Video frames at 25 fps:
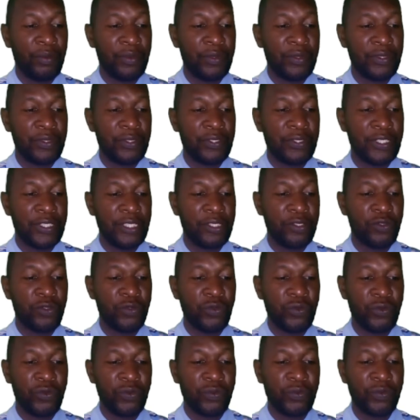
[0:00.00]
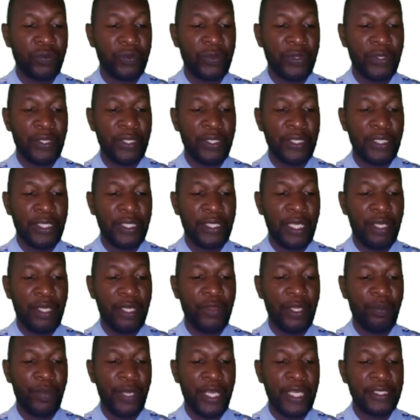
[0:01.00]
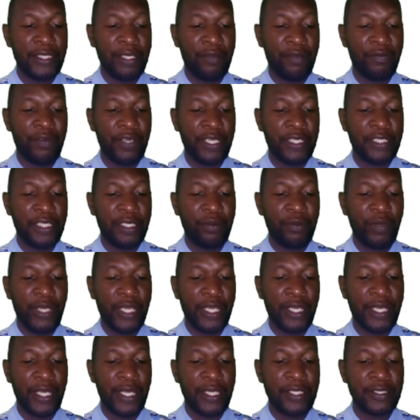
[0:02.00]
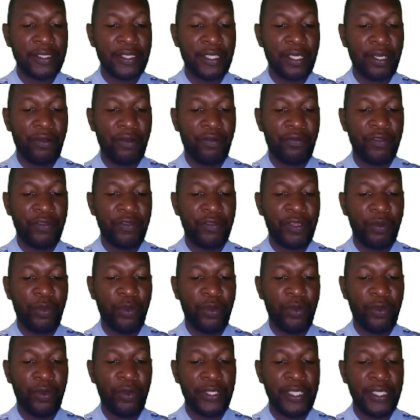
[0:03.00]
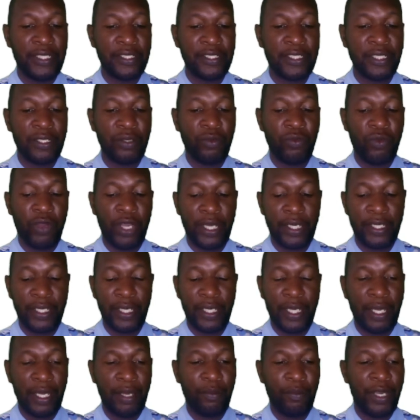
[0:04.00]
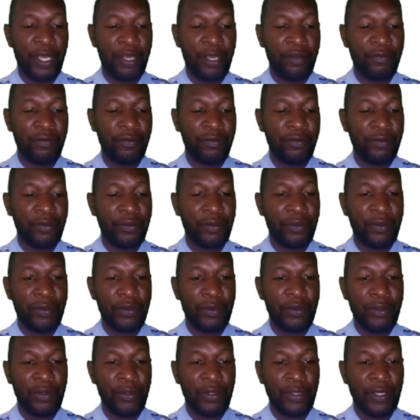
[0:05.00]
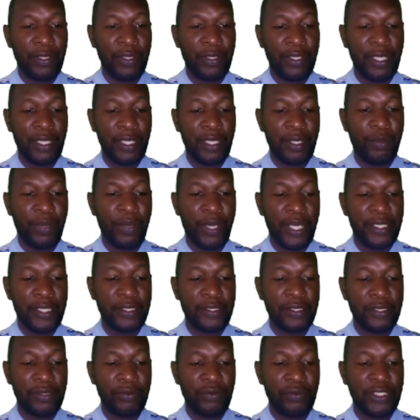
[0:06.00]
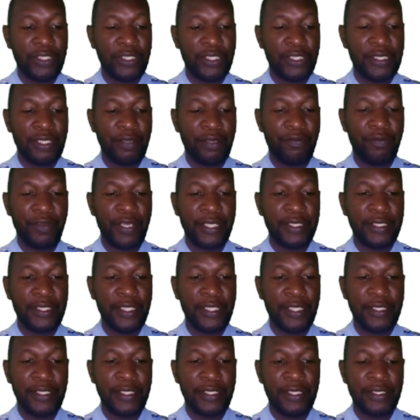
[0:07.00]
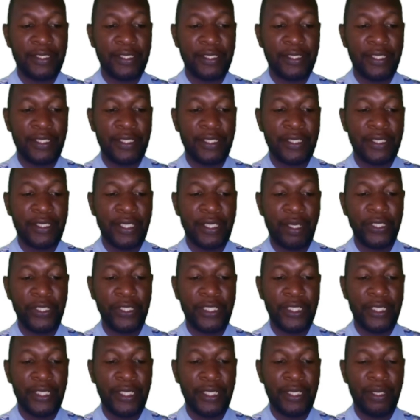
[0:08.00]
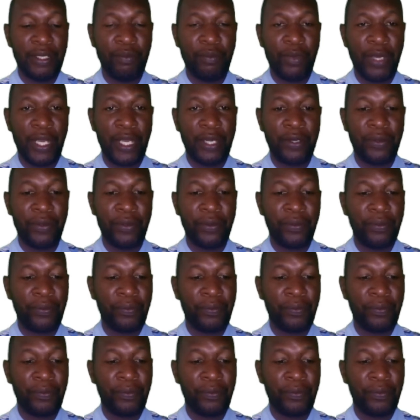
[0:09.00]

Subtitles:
C2, name the part affected by cancer of the bone in C1 above. The part which is affected is the bone marrow.